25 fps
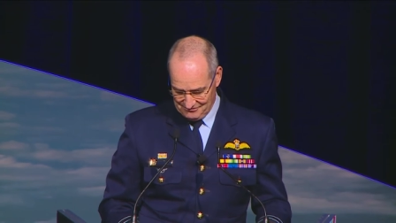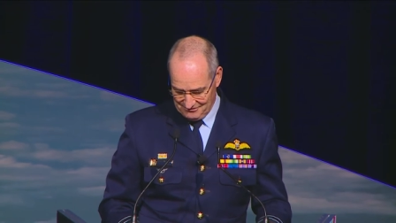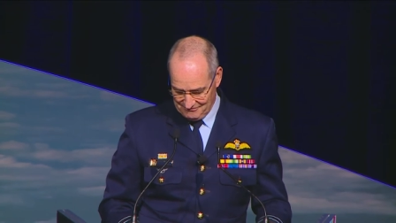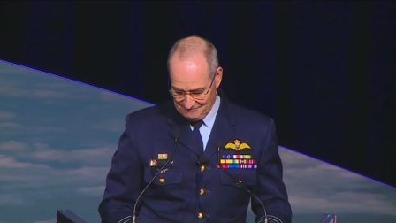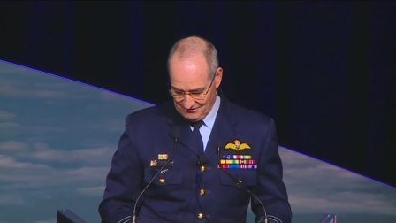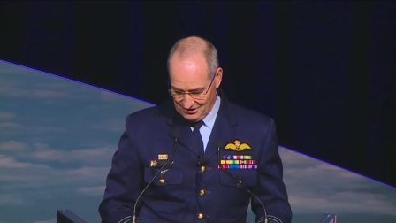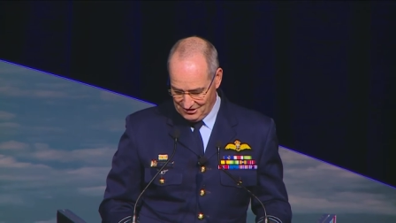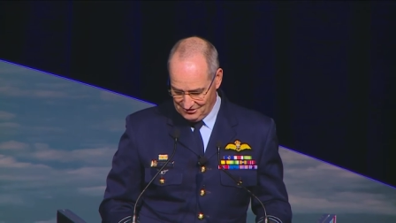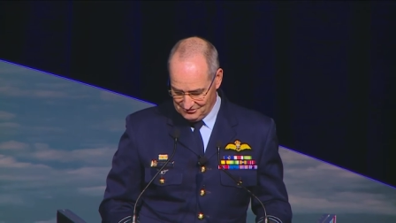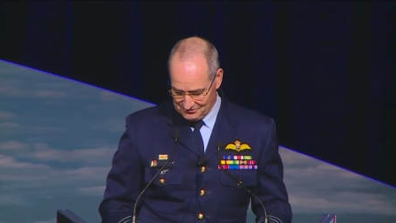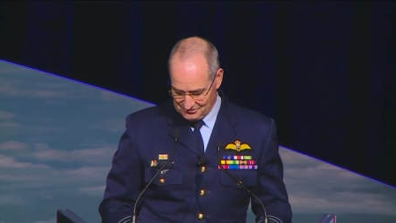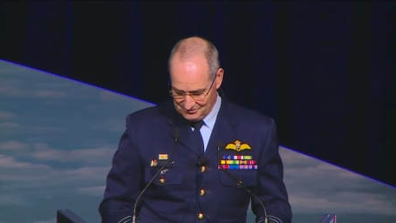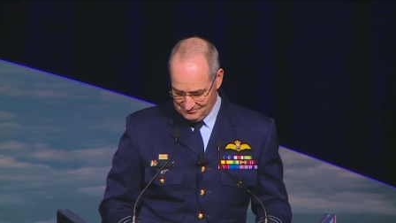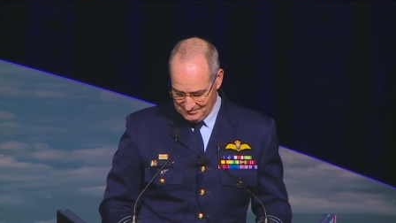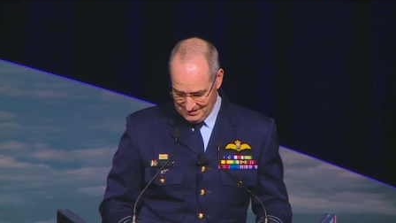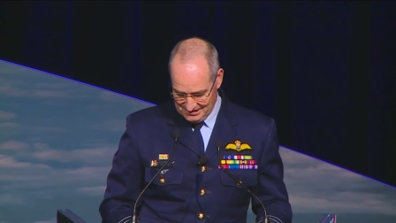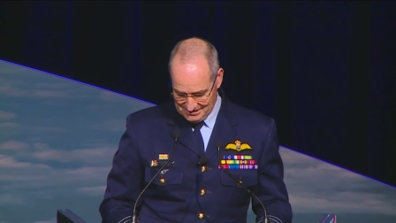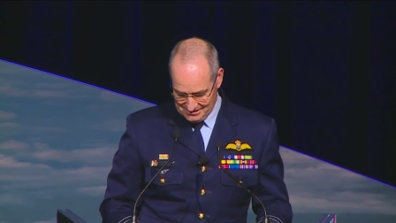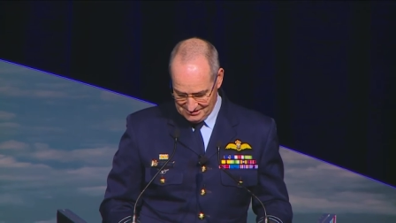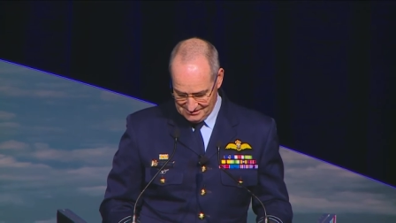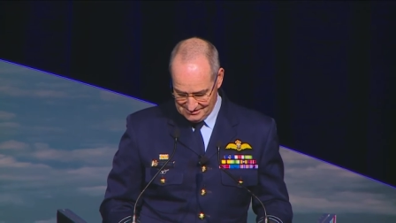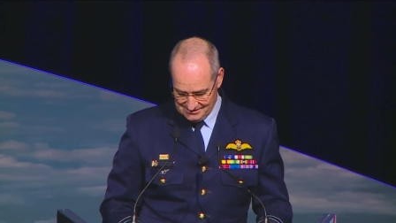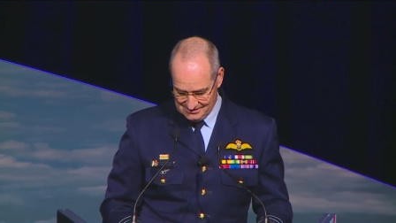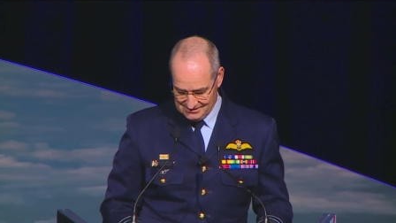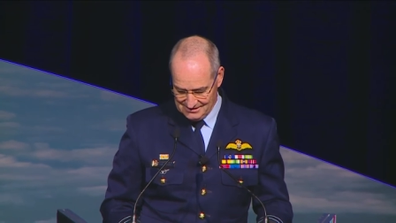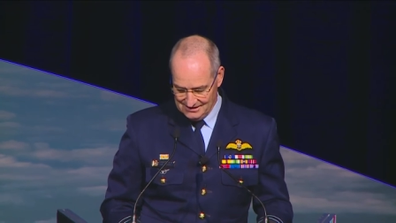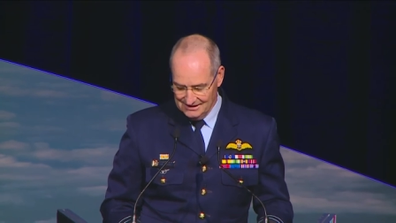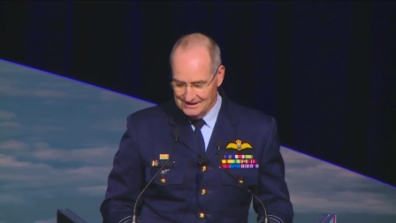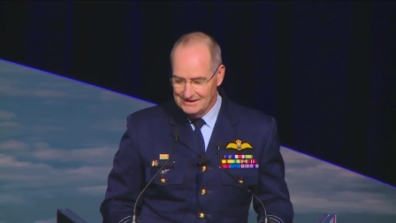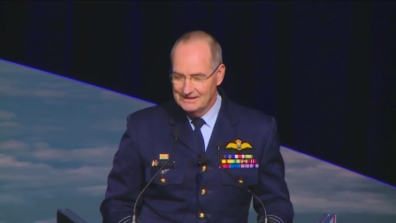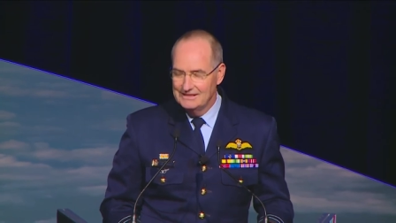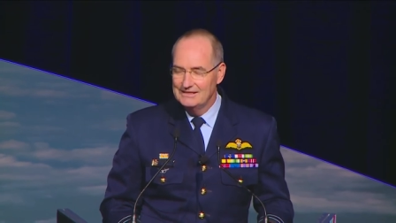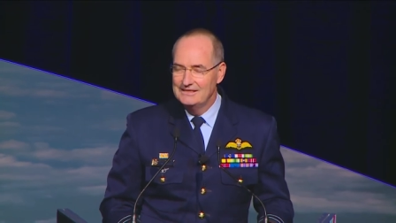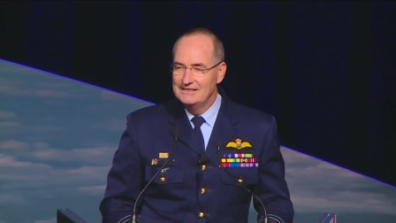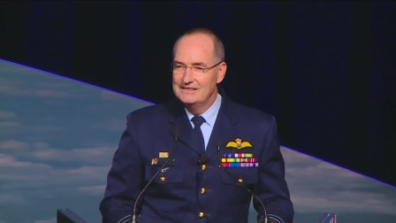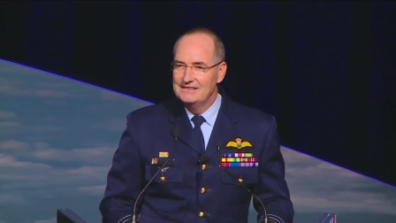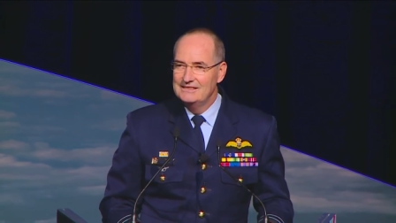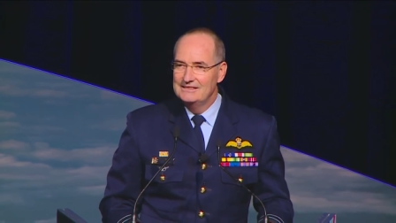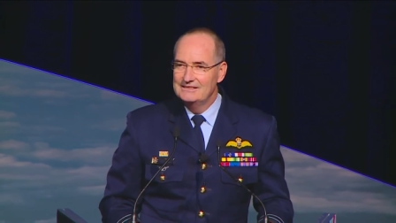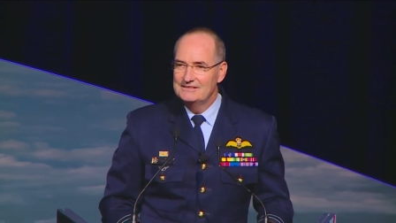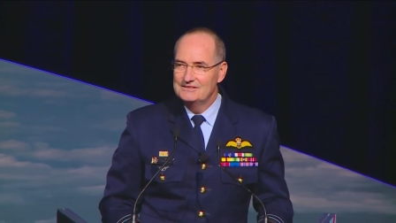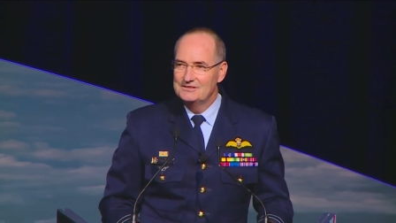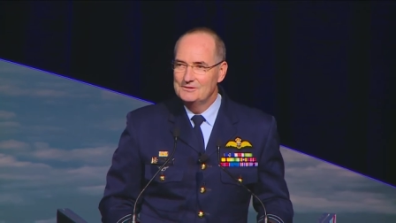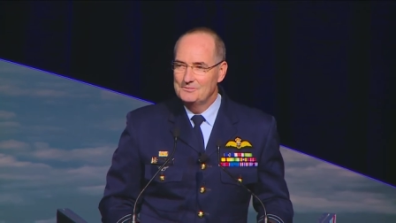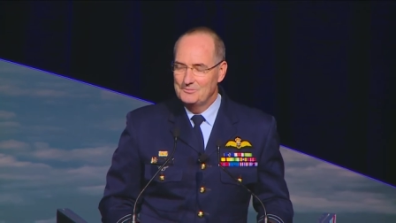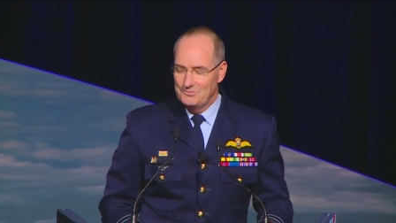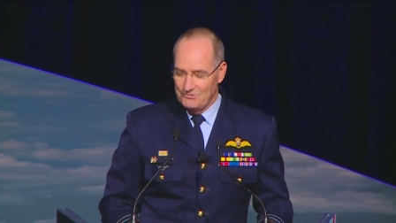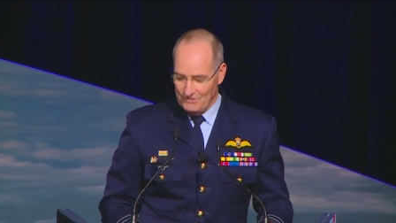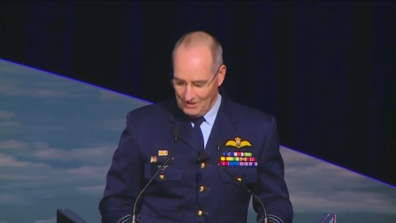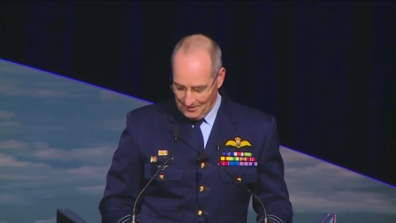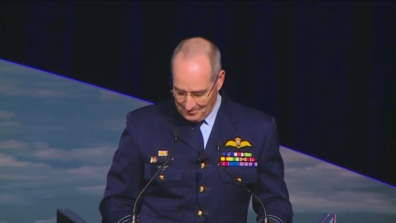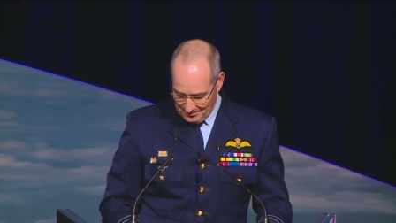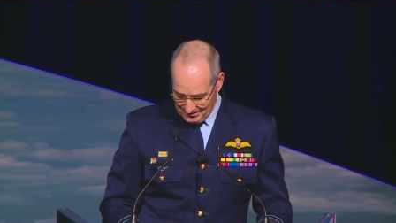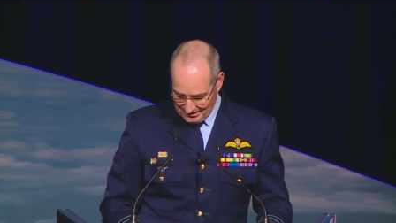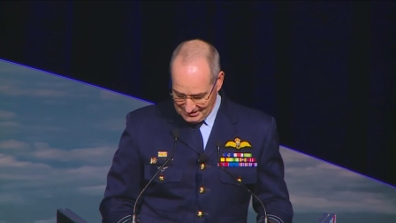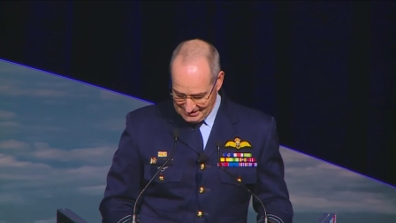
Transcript: roles and missions to properly